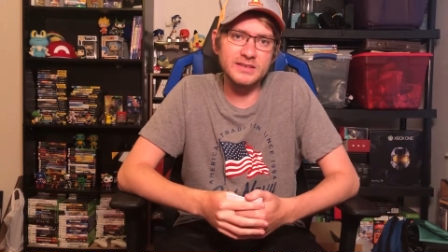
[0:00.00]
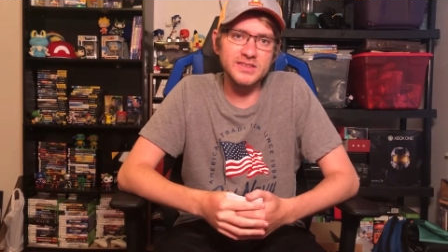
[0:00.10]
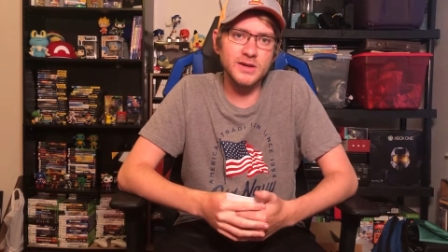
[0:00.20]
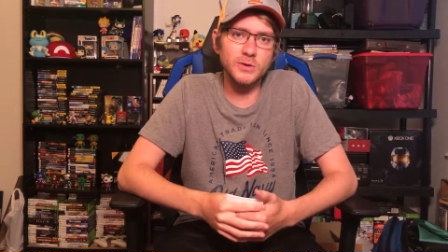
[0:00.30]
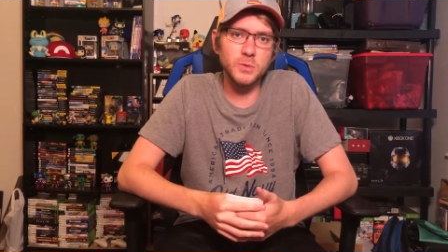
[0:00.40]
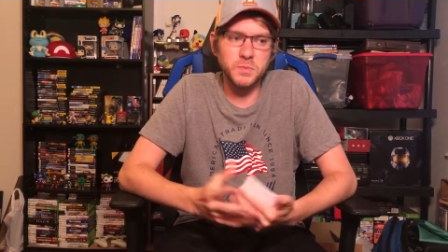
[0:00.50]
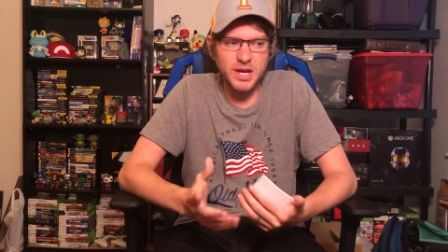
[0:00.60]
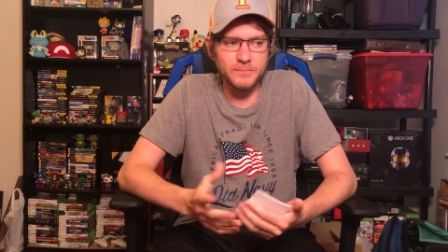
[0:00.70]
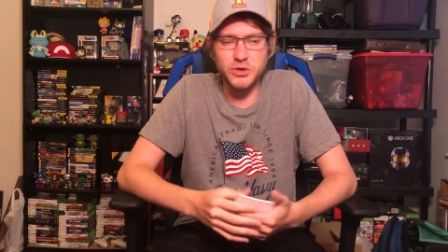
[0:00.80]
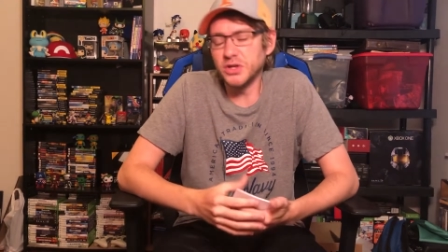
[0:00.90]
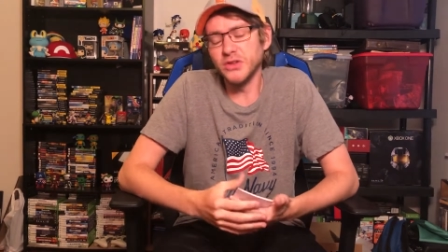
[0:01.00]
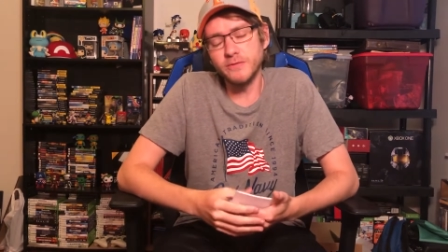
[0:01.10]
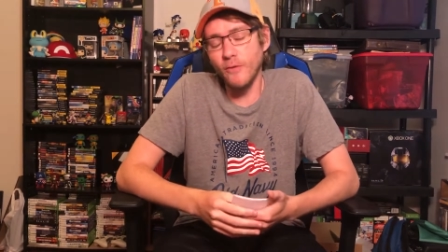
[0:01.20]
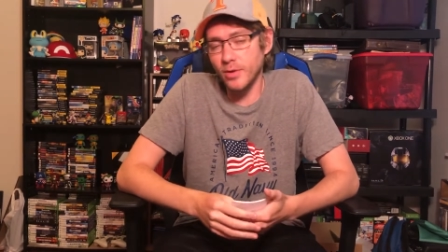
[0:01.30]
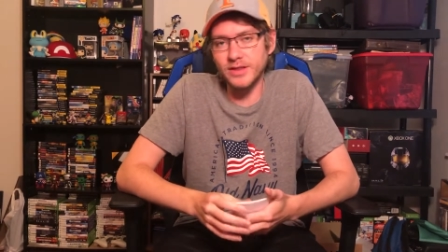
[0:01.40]
So yeah, you can look
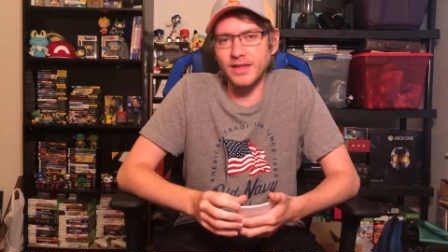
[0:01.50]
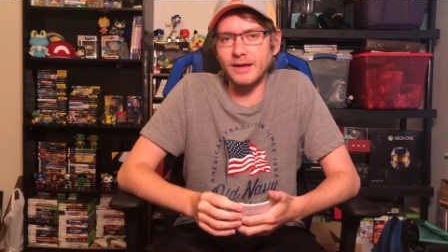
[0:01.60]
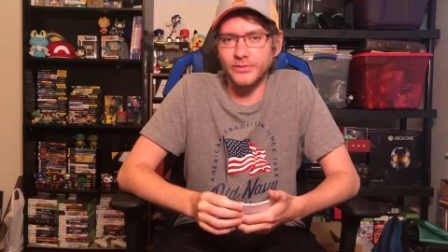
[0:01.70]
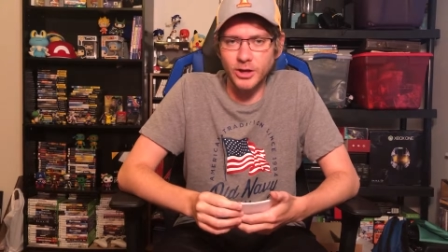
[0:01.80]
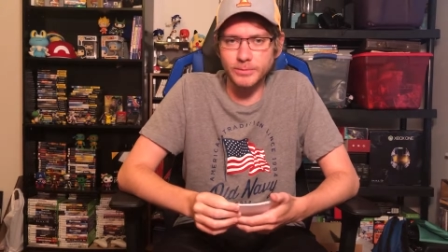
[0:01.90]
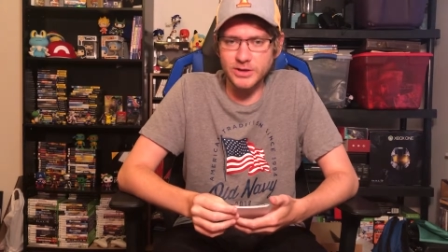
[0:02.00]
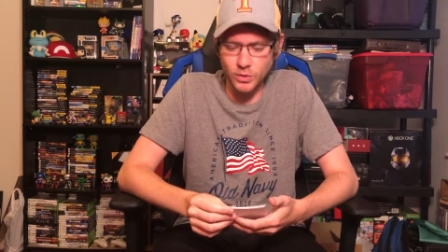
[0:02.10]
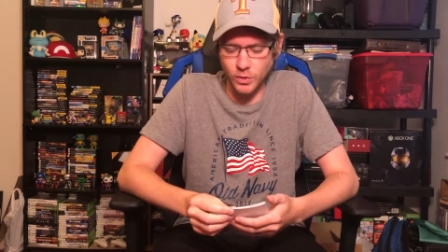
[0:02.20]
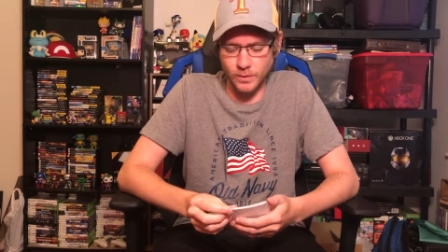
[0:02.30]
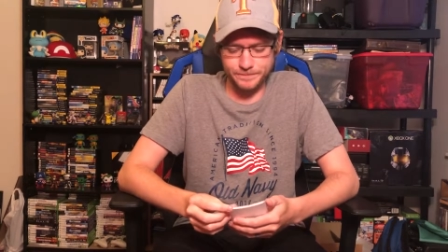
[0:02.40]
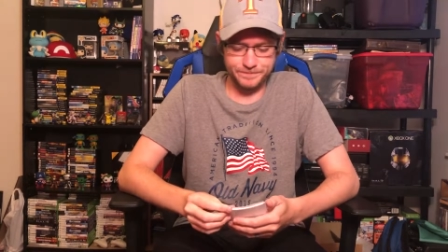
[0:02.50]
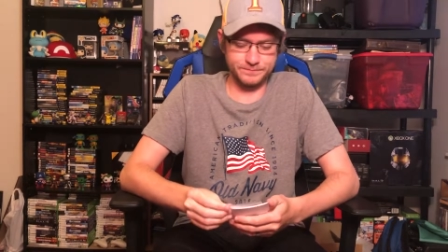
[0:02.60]
forward to that. That'll be cool.